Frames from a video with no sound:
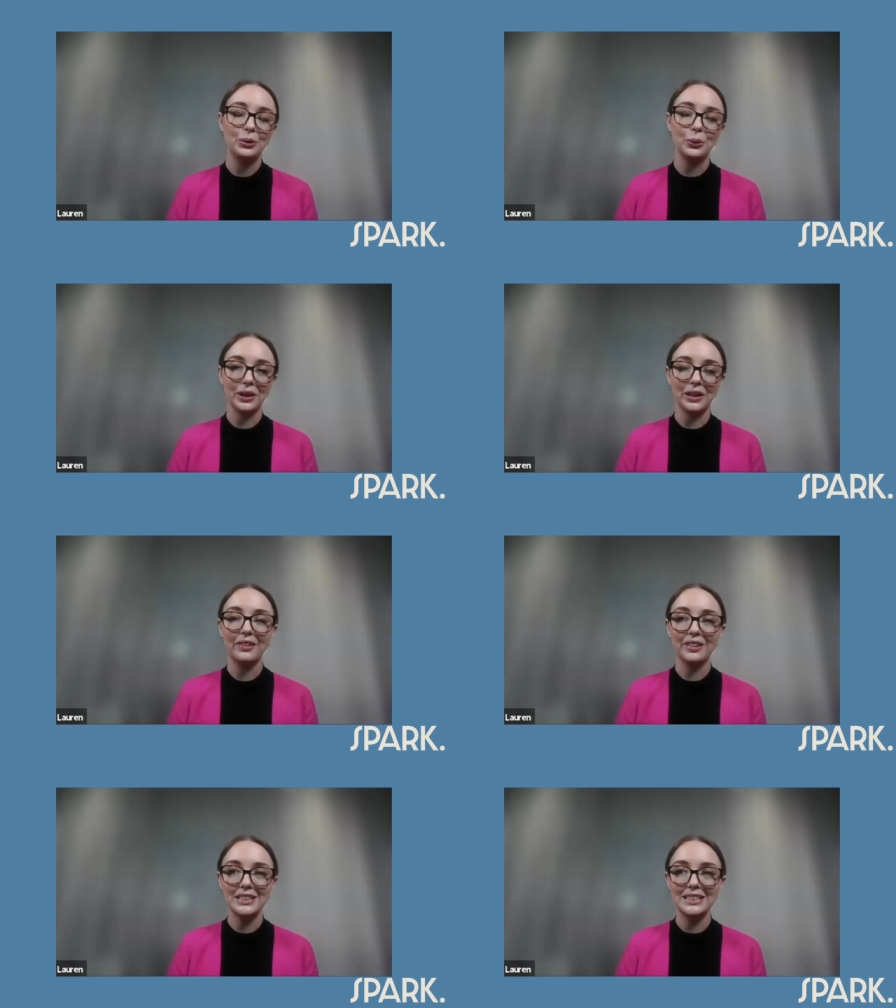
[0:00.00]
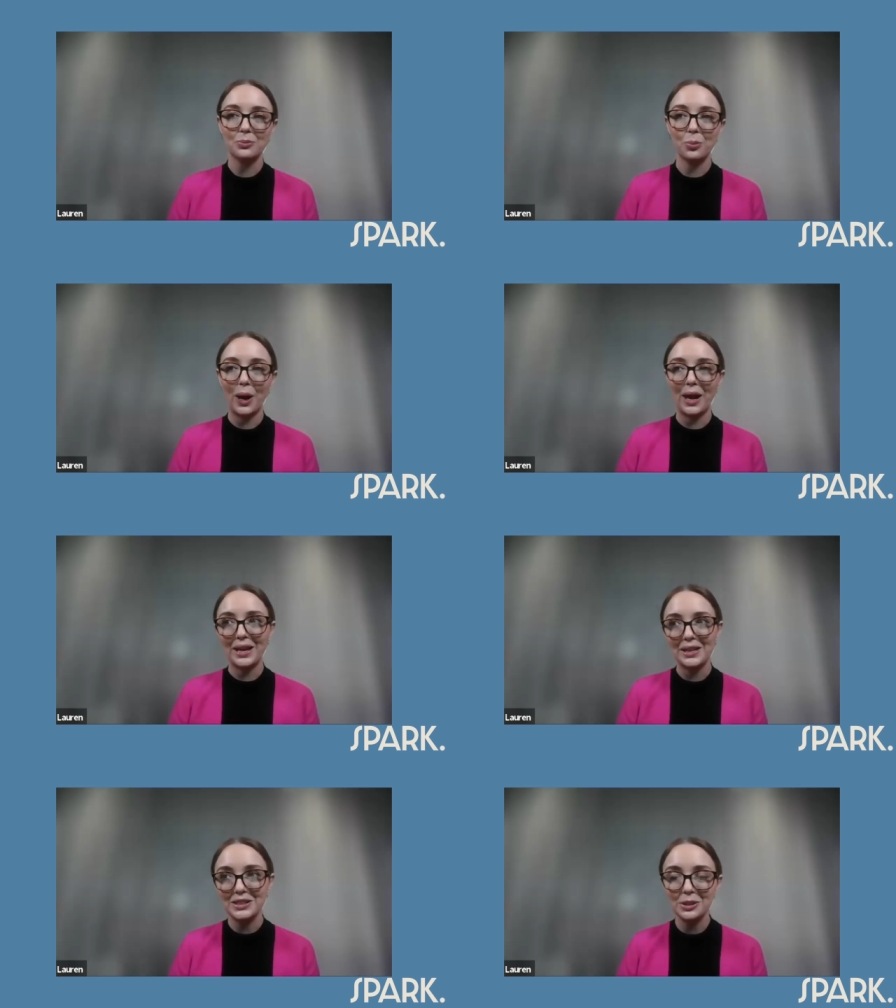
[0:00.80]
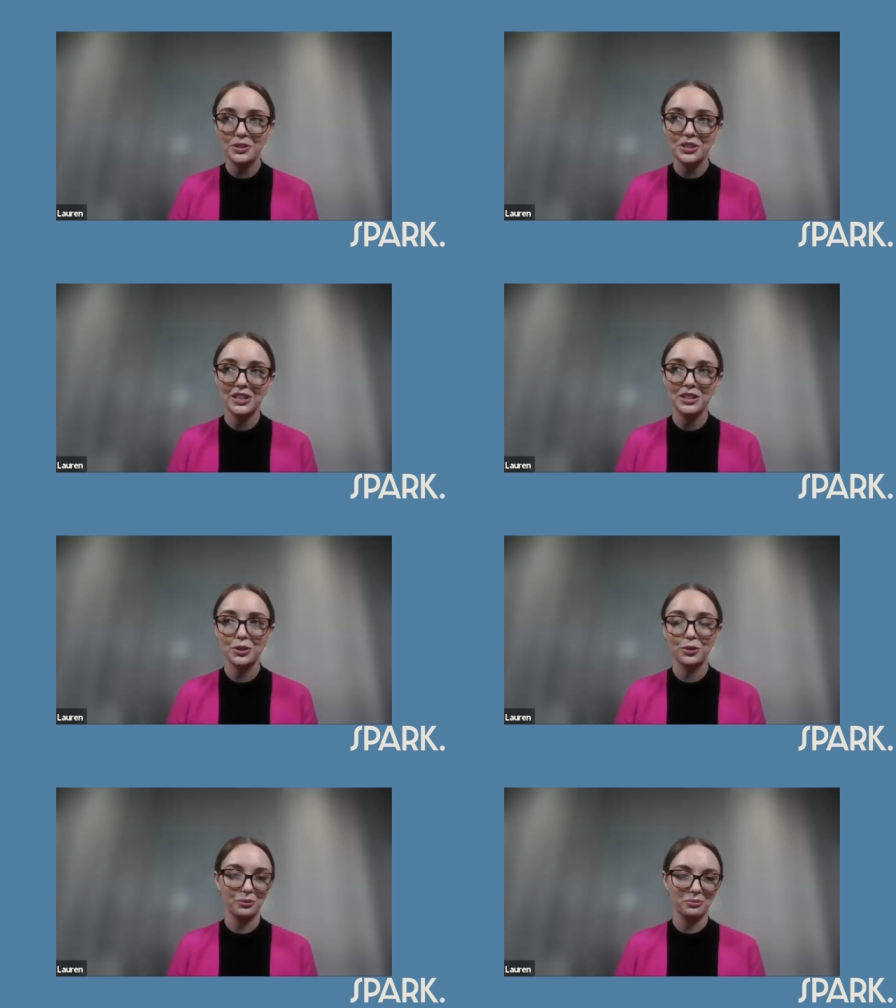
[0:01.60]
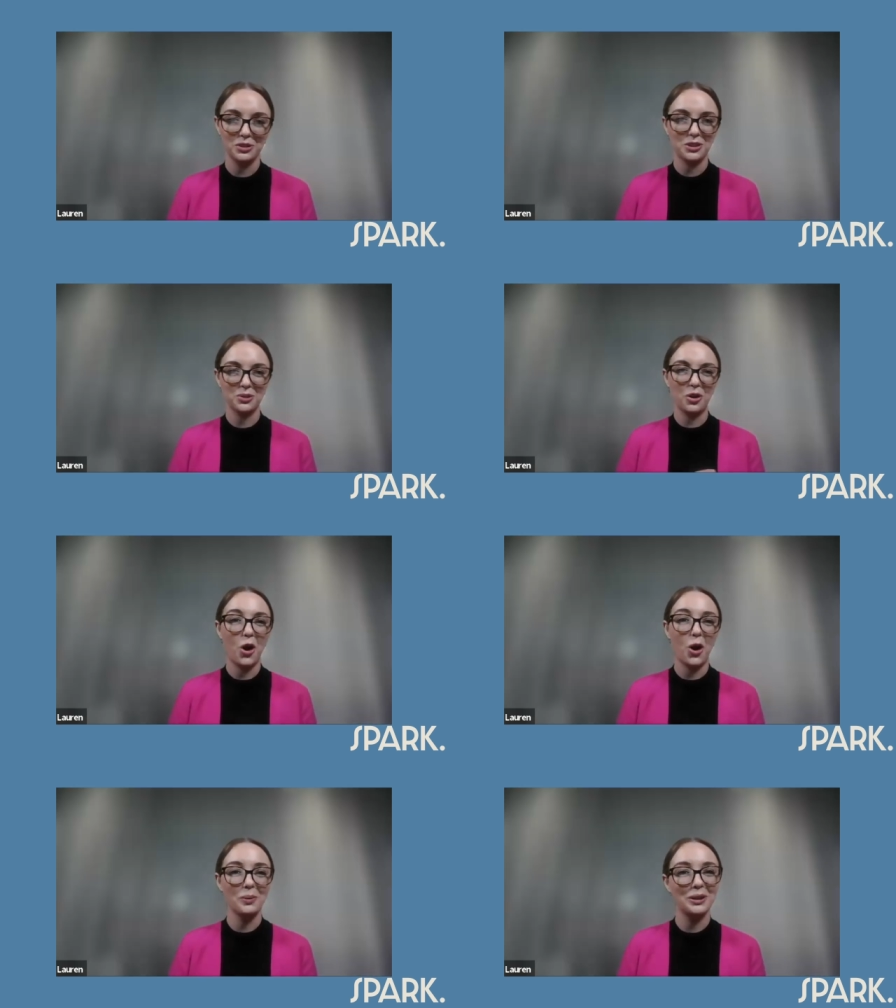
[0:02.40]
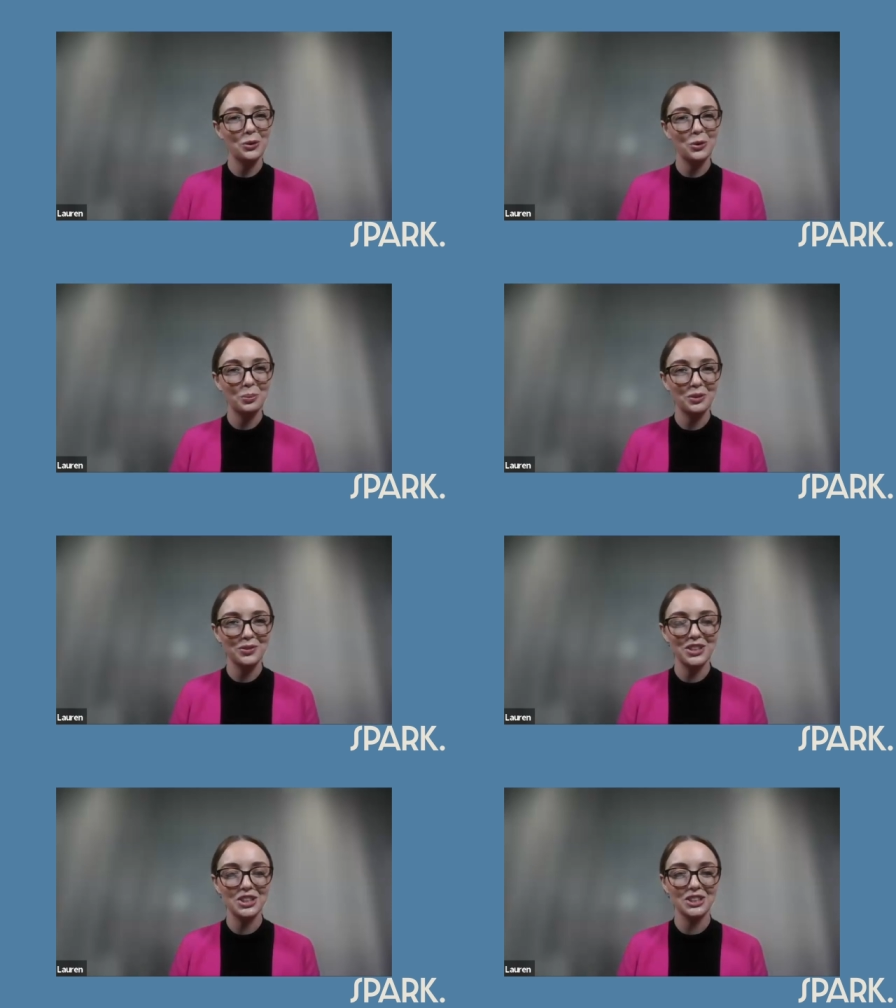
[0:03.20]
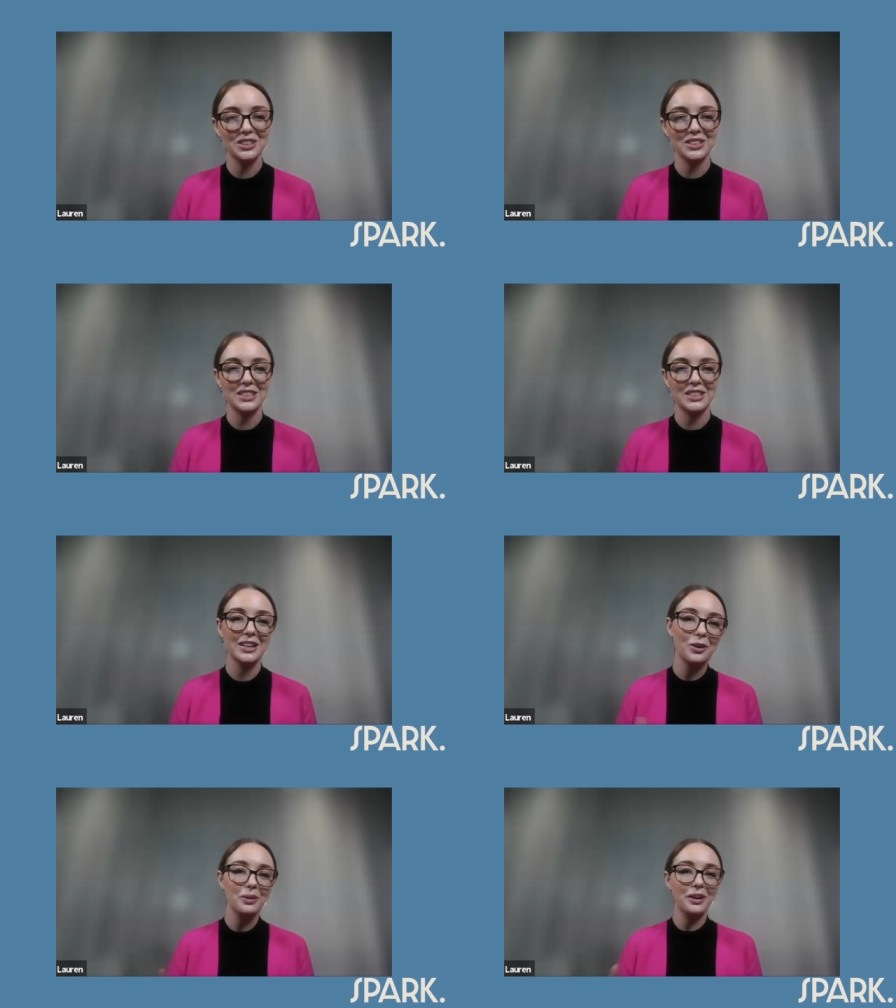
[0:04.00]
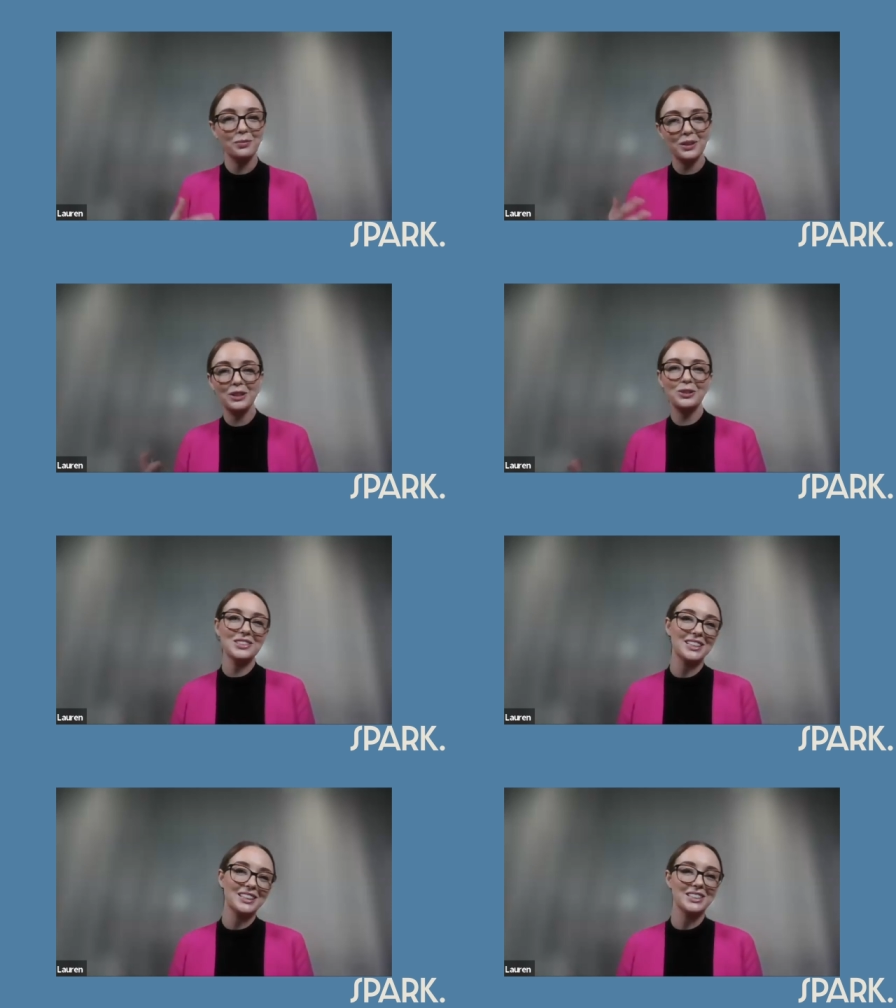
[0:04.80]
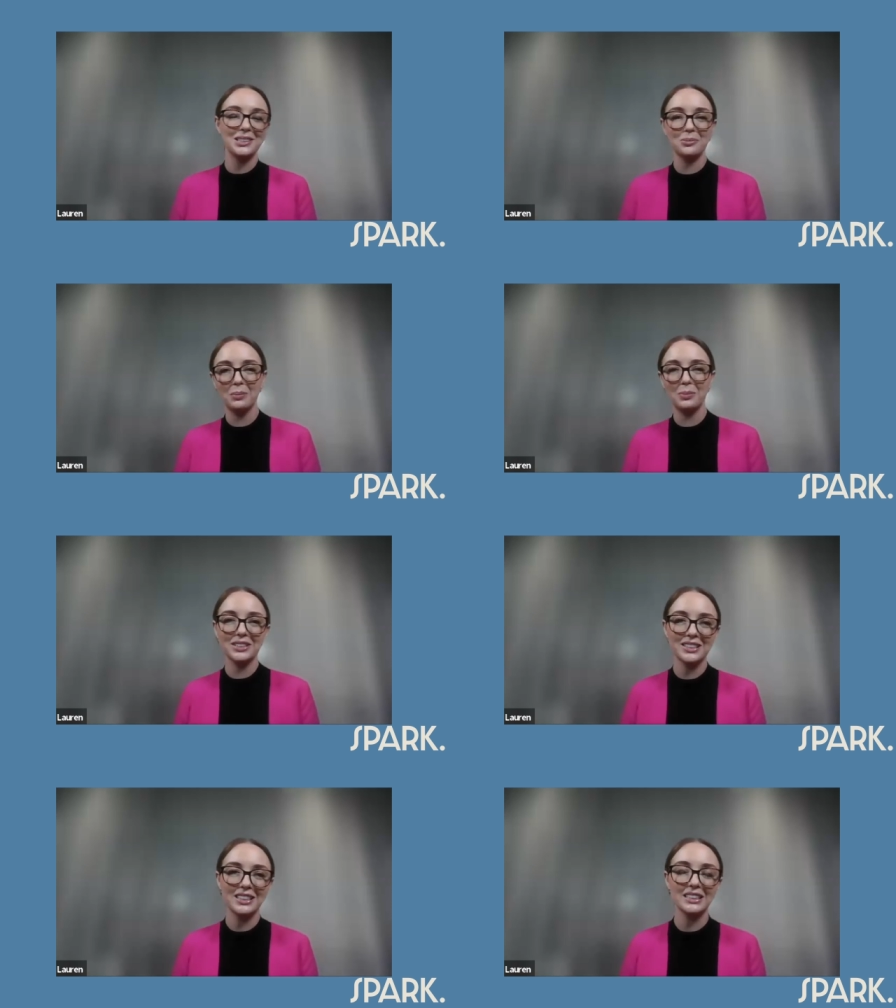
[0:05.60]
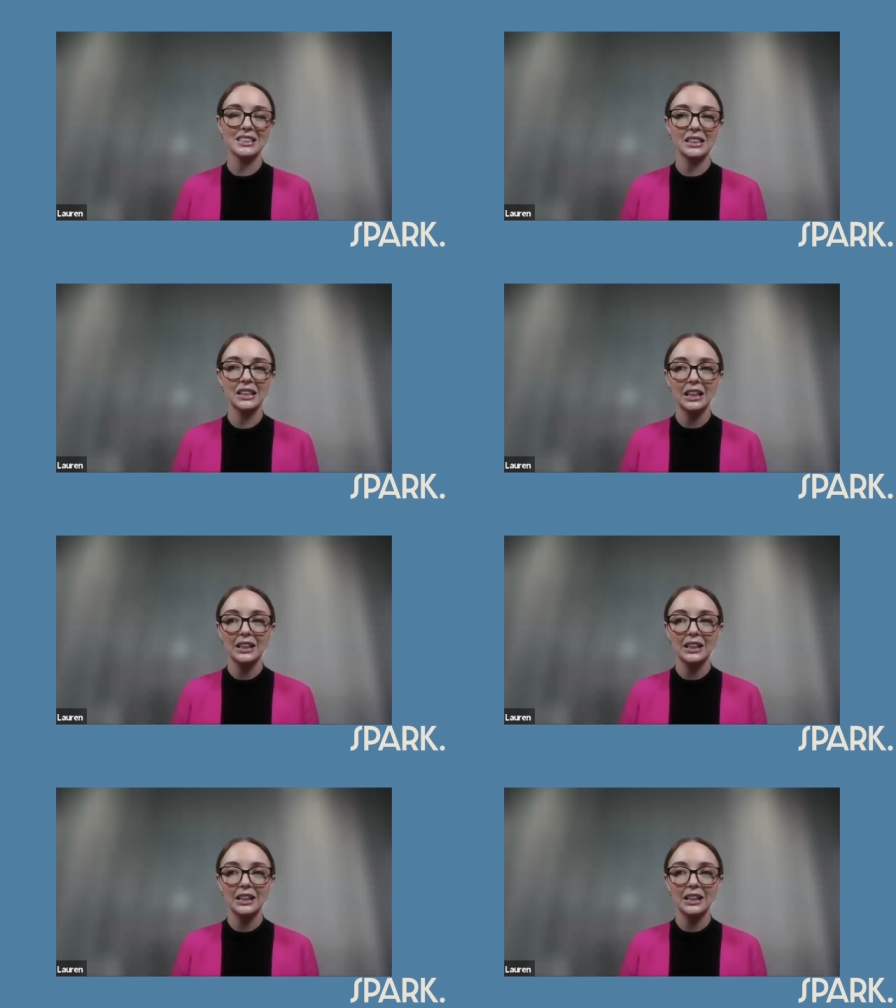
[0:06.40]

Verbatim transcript: could. There is mm. ways to protect it through sort of common law provisions to say, oh, but I've been using this in my business, and